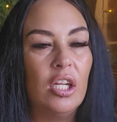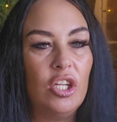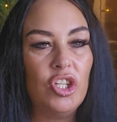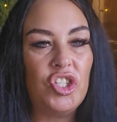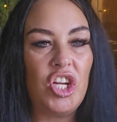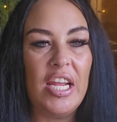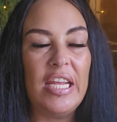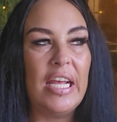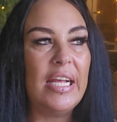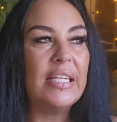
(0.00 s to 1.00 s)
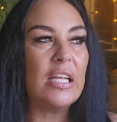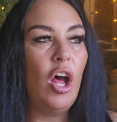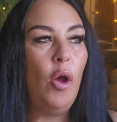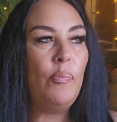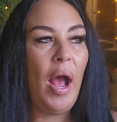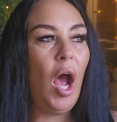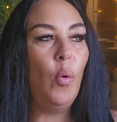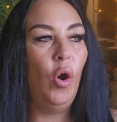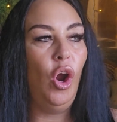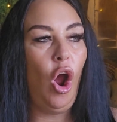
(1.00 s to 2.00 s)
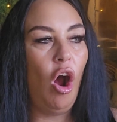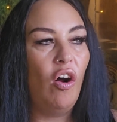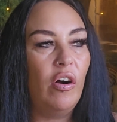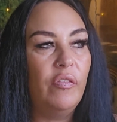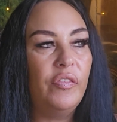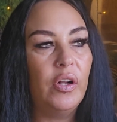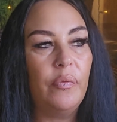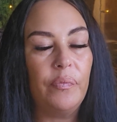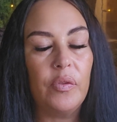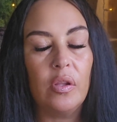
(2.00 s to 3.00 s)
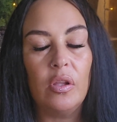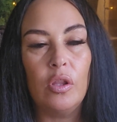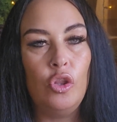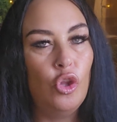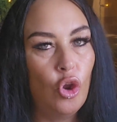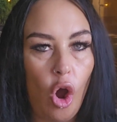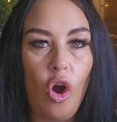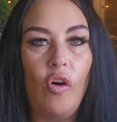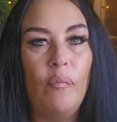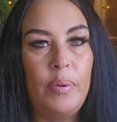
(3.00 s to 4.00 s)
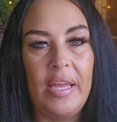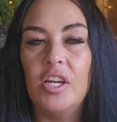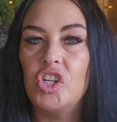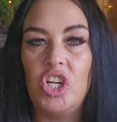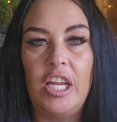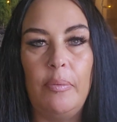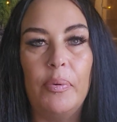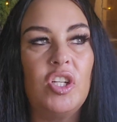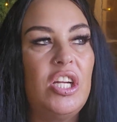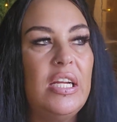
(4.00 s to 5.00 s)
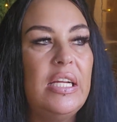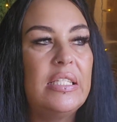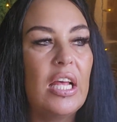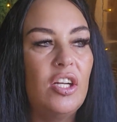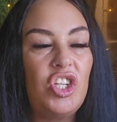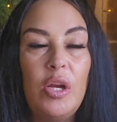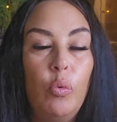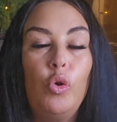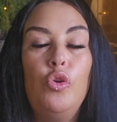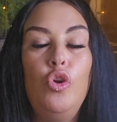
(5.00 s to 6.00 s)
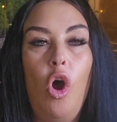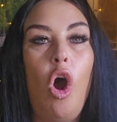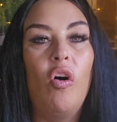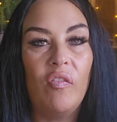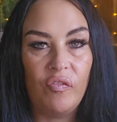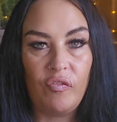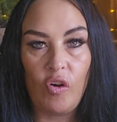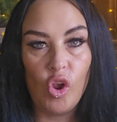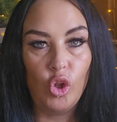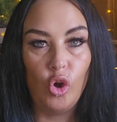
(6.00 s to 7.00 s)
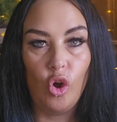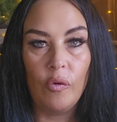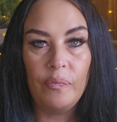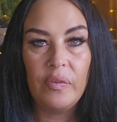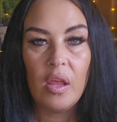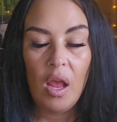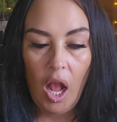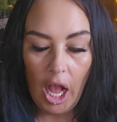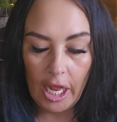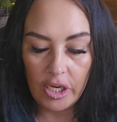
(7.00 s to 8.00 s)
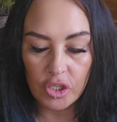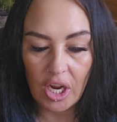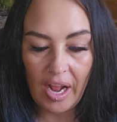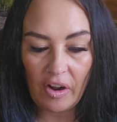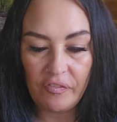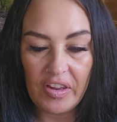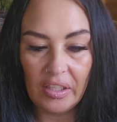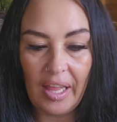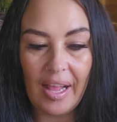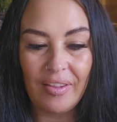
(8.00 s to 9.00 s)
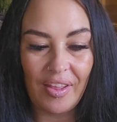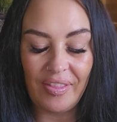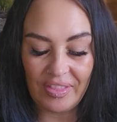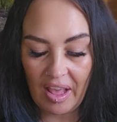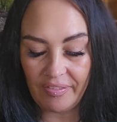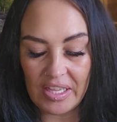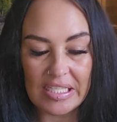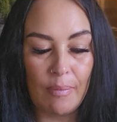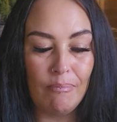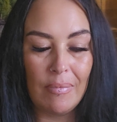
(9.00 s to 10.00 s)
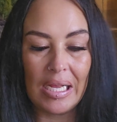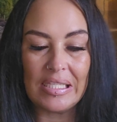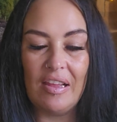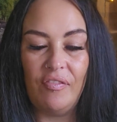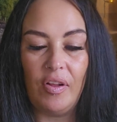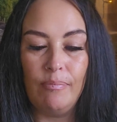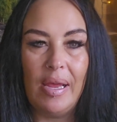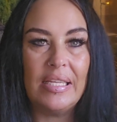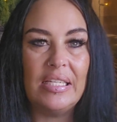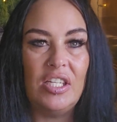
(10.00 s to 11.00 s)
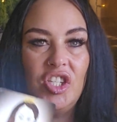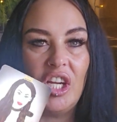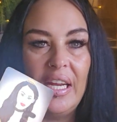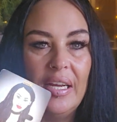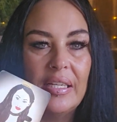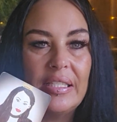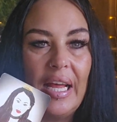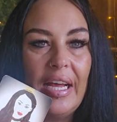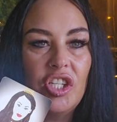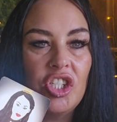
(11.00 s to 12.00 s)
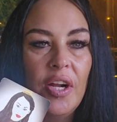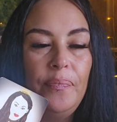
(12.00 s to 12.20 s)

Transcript: She is a power of not being a sheep. She will not follow. And I feel like there's a massive message here, Sag.